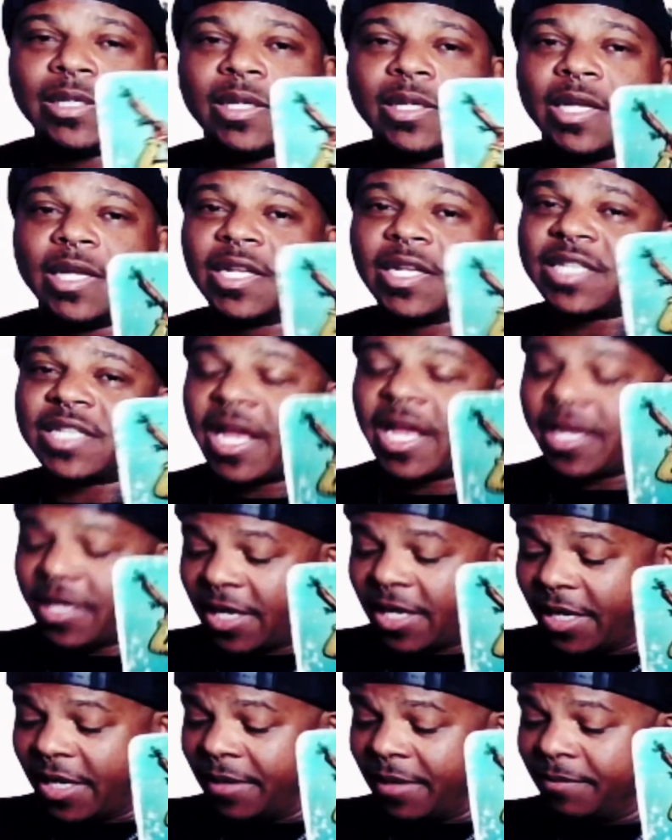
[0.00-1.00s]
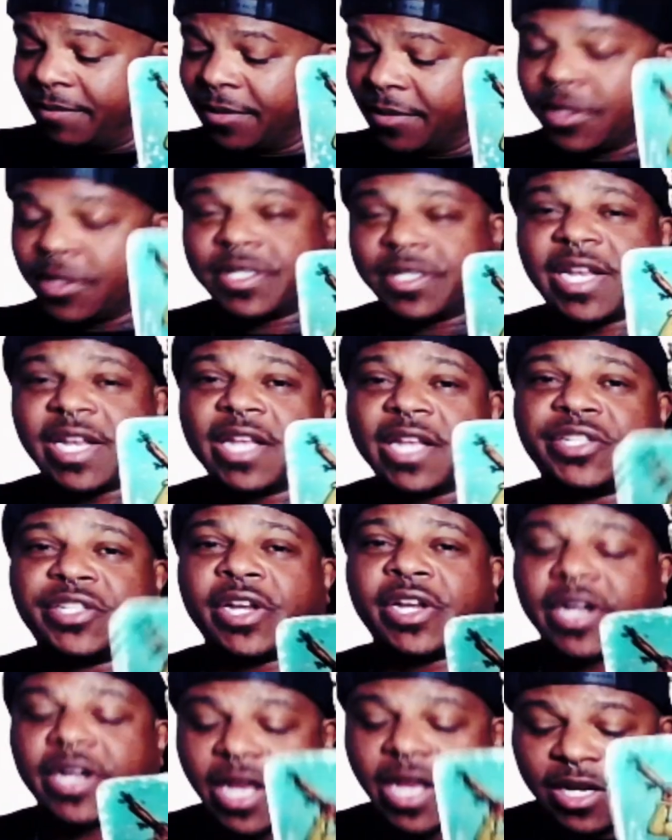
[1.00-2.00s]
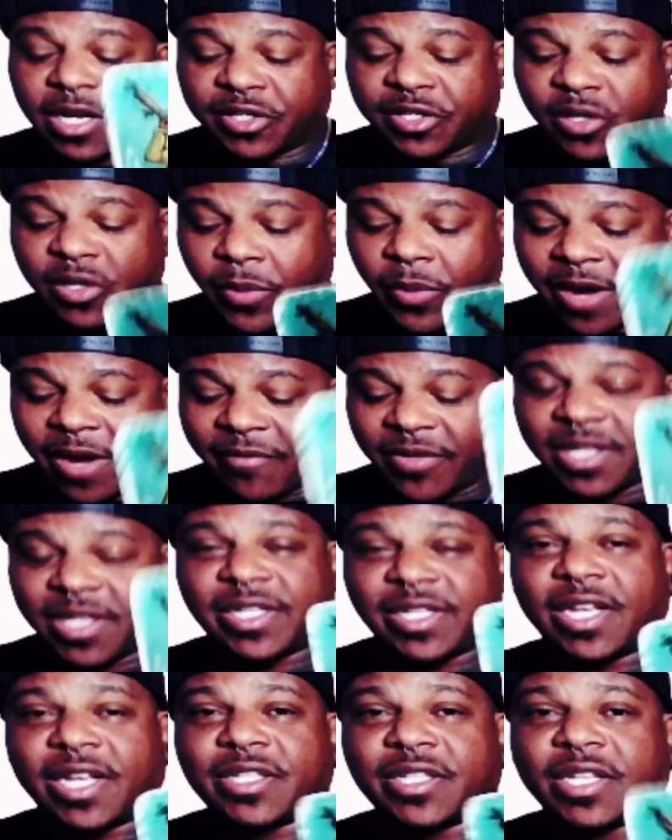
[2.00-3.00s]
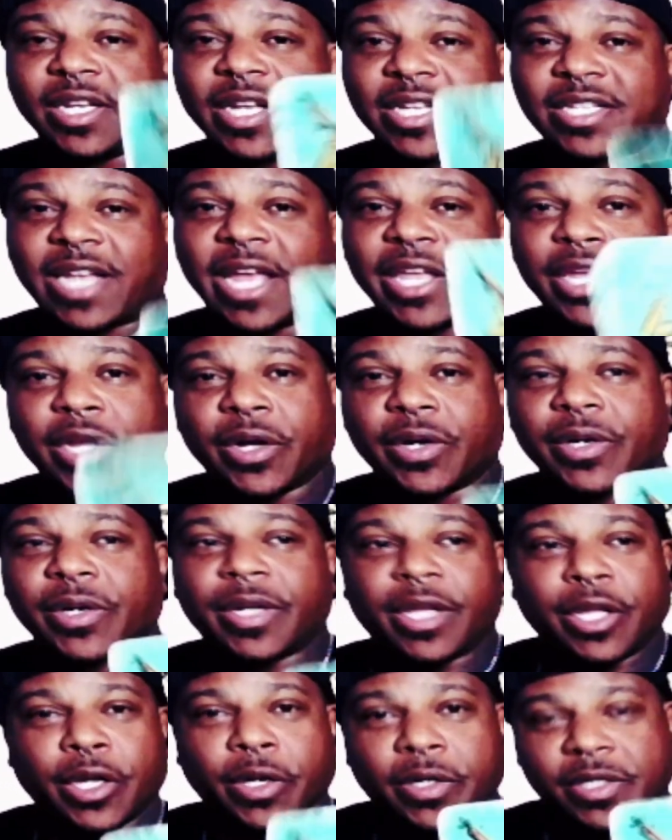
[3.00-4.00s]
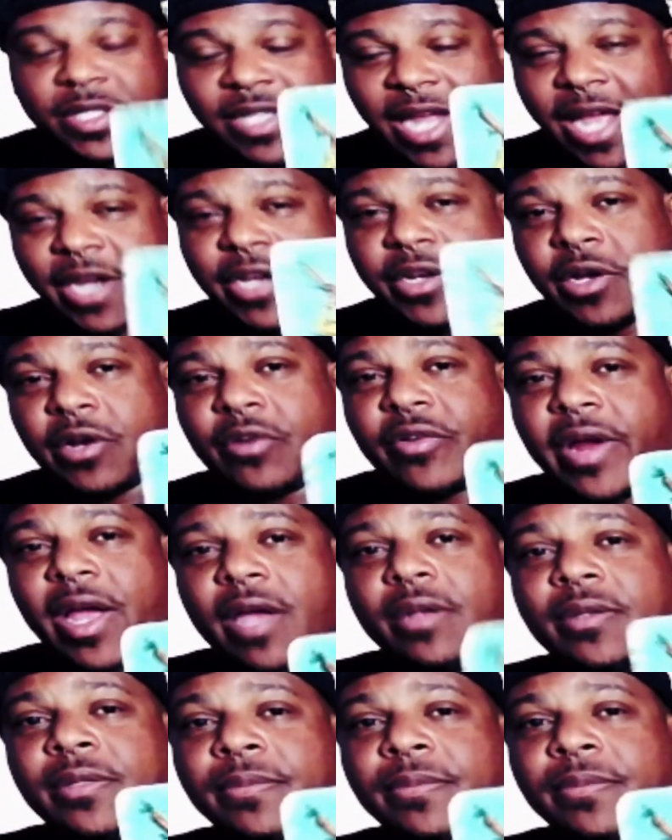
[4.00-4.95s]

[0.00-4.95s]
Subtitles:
It looks like you're sticking to your guns, too. Whatever this is, it looks like you're standing your ground.